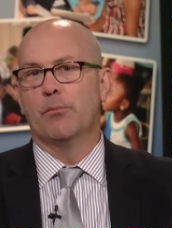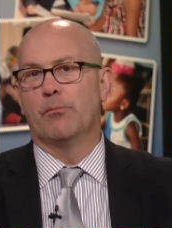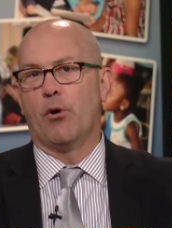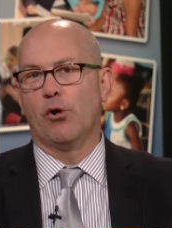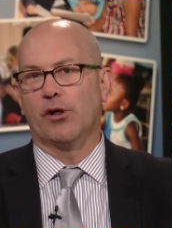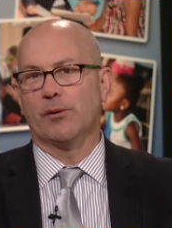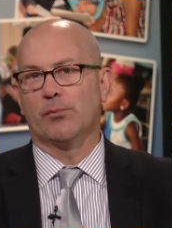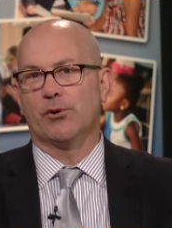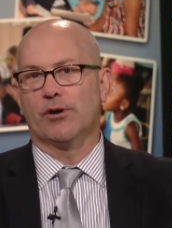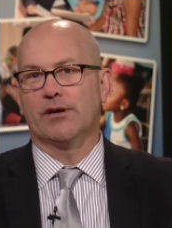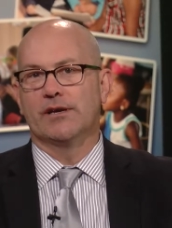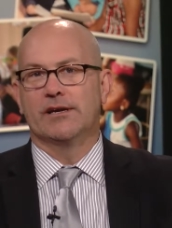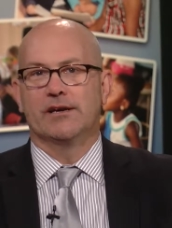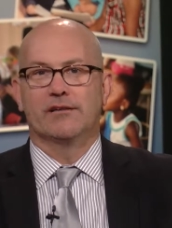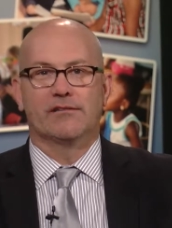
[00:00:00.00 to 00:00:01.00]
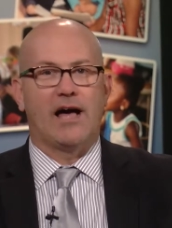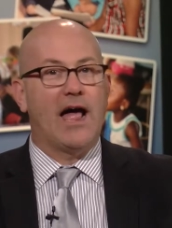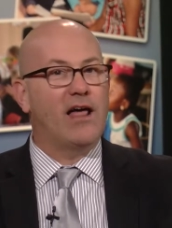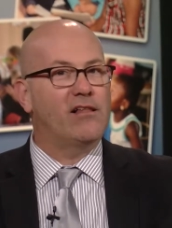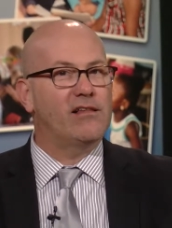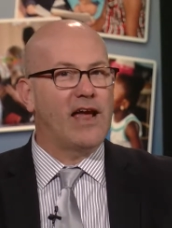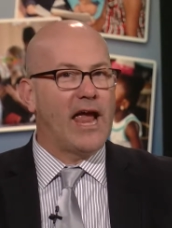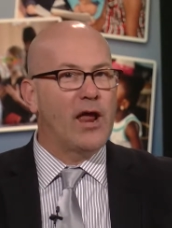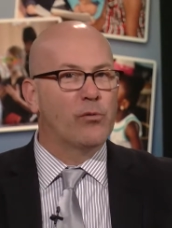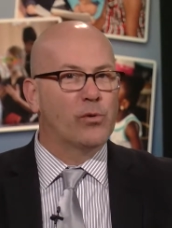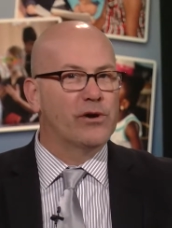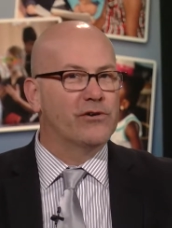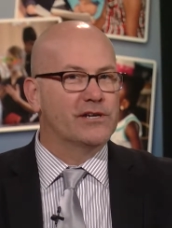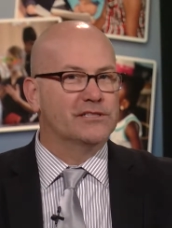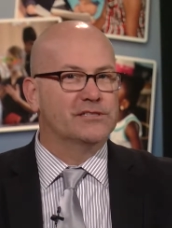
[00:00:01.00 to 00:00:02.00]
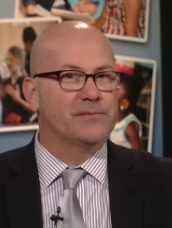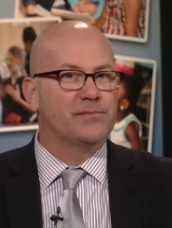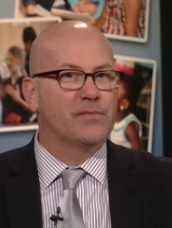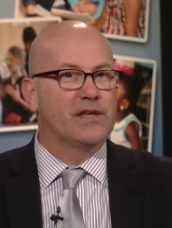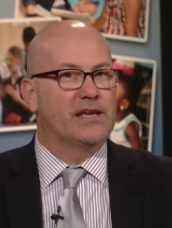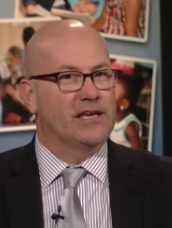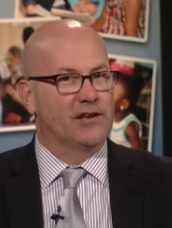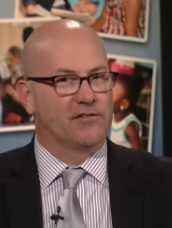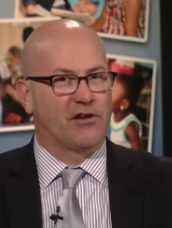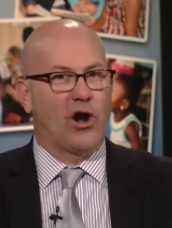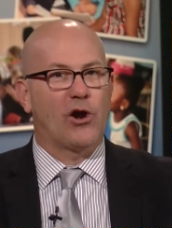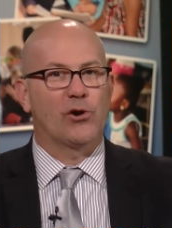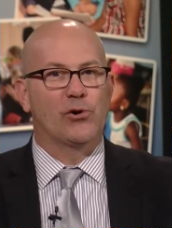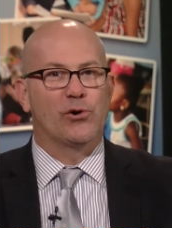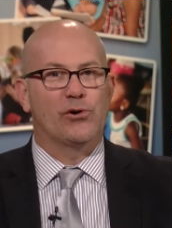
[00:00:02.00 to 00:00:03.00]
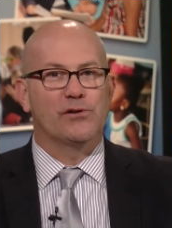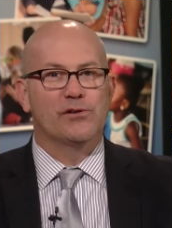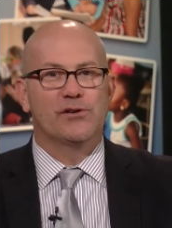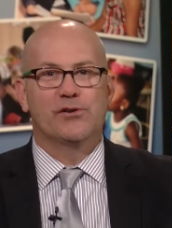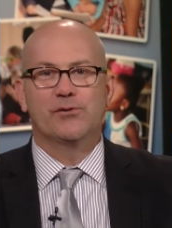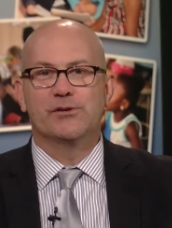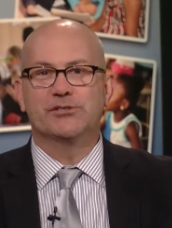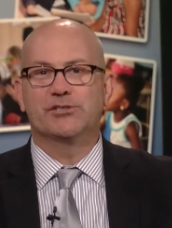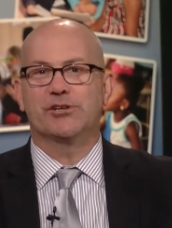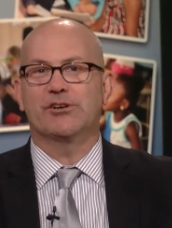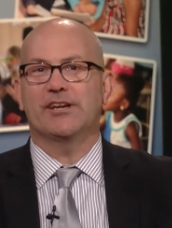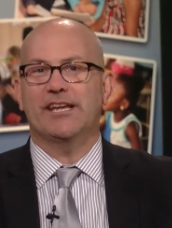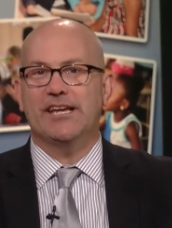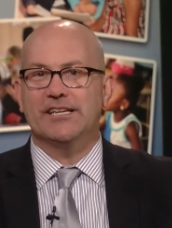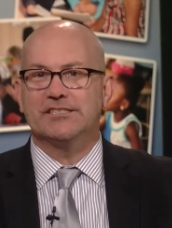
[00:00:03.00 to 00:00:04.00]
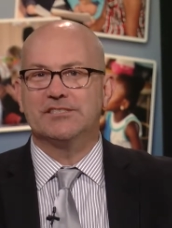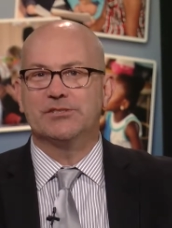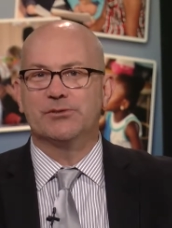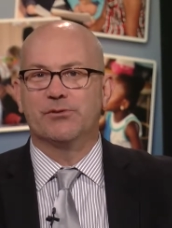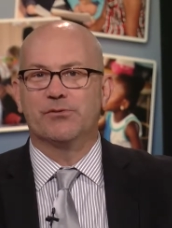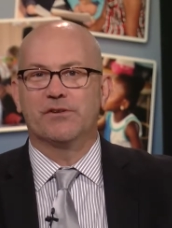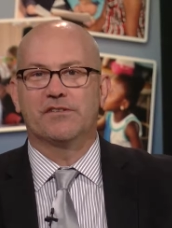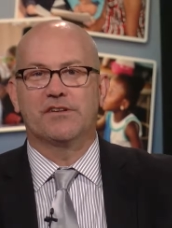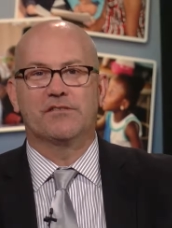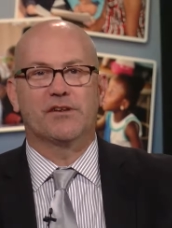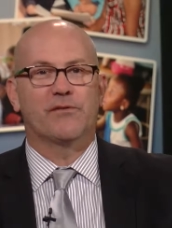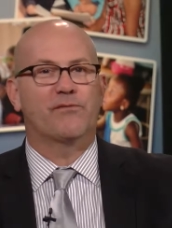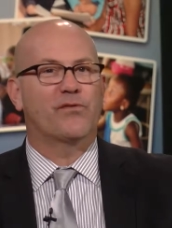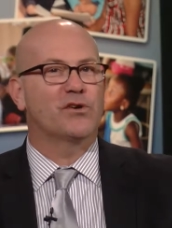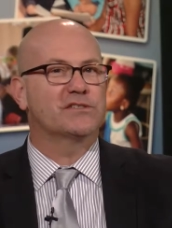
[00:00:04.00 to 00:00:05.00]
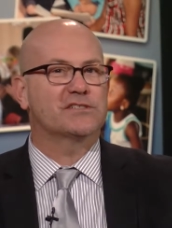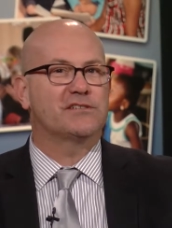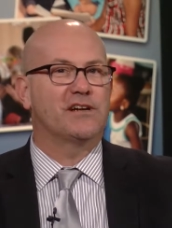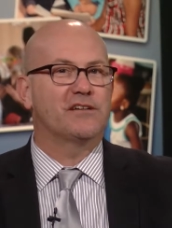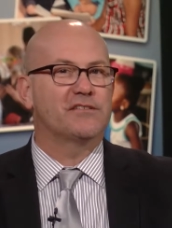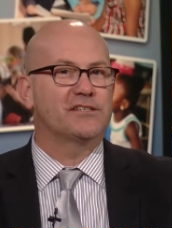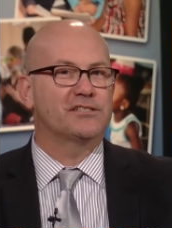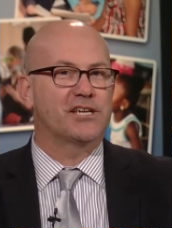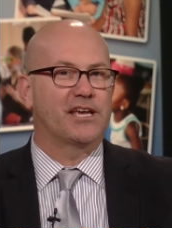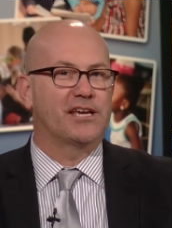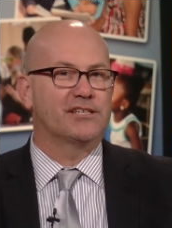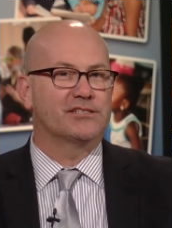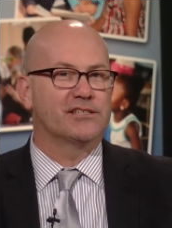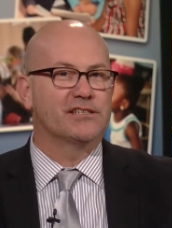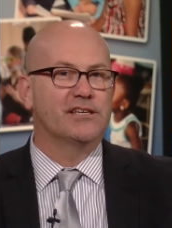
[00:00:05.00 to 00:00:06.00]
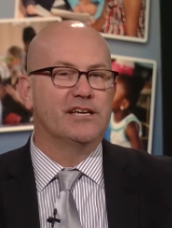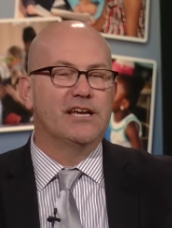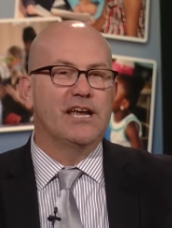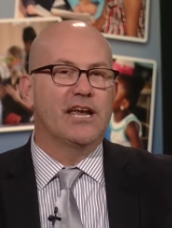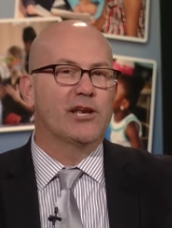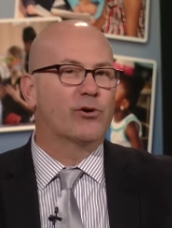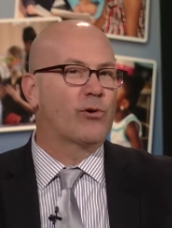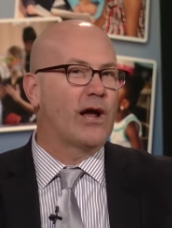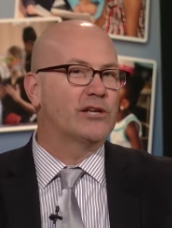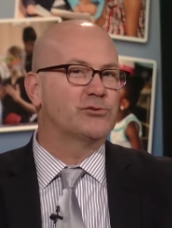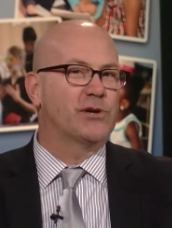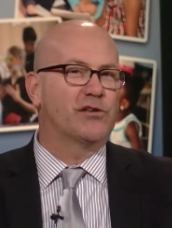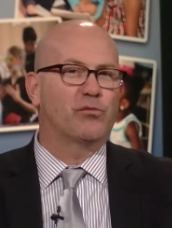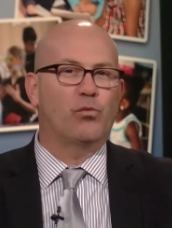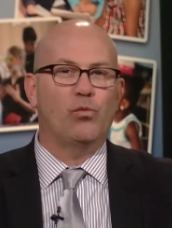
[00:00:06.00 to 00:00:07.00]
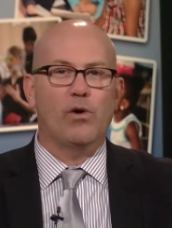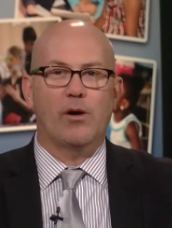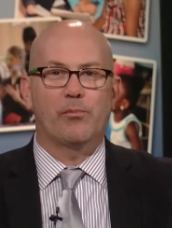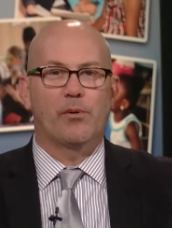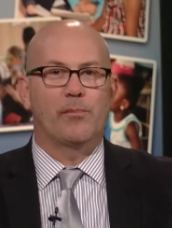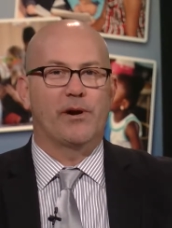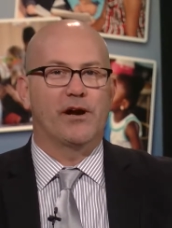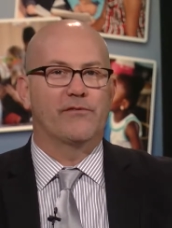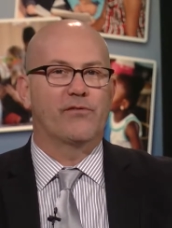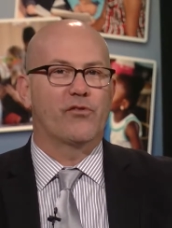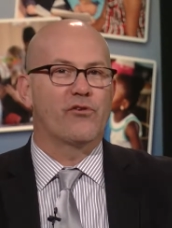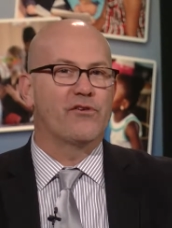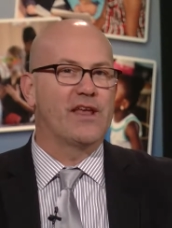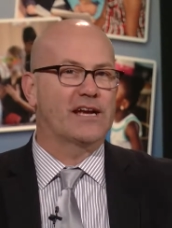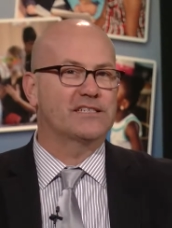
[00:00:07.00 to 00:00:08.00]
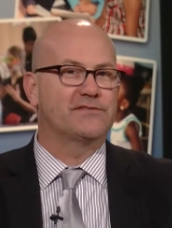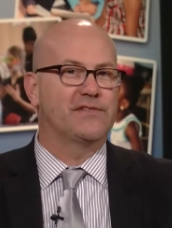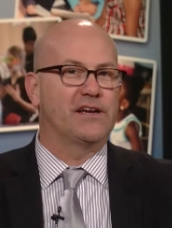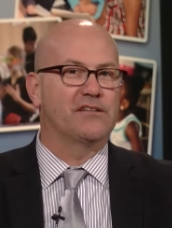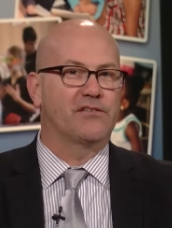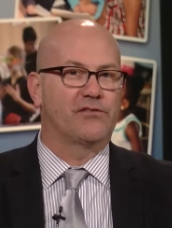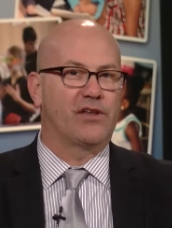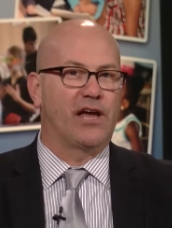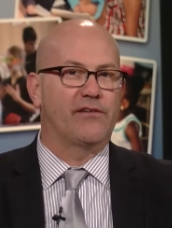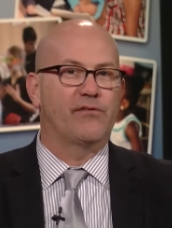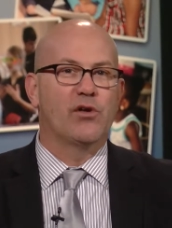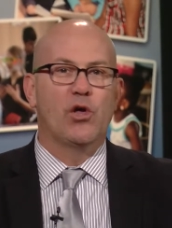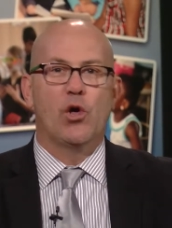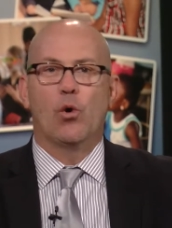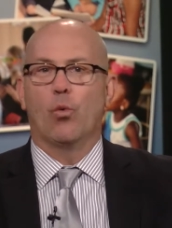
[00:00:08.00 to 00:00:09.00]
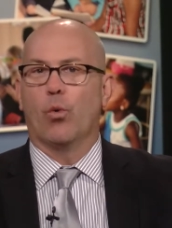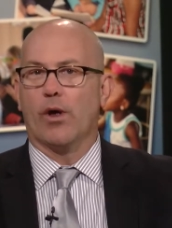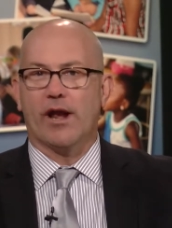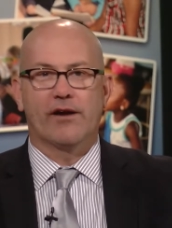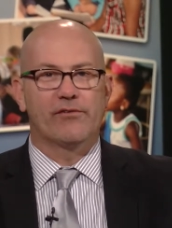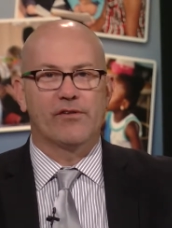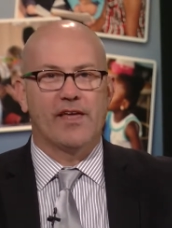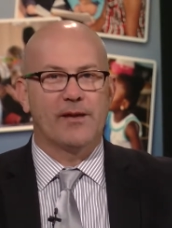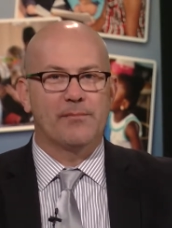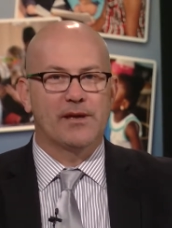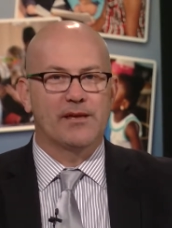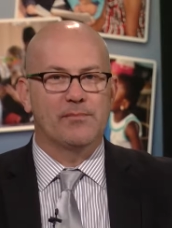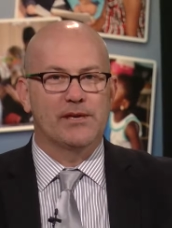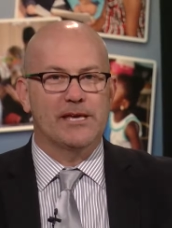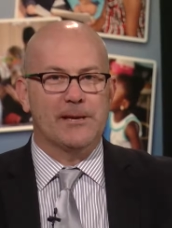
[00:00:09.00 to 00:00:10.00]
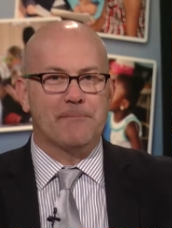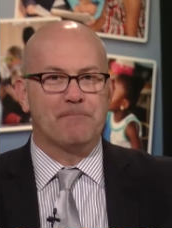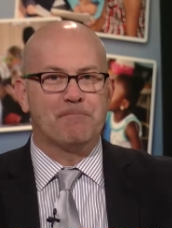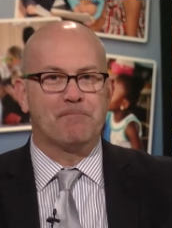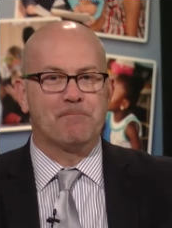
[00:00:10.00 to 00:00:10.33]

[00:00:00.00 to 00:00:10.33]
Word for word: Bolingbrook, Lisle, and Woodridge. It is our goal to ensure each student receives a first-class education and graduates well-prepared for their next phase of life, whatever that may be.